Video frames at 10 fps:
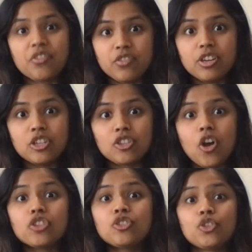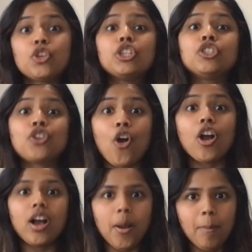works on so you can
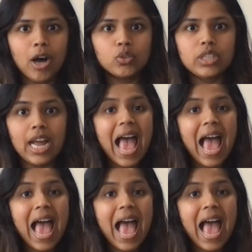talk about that,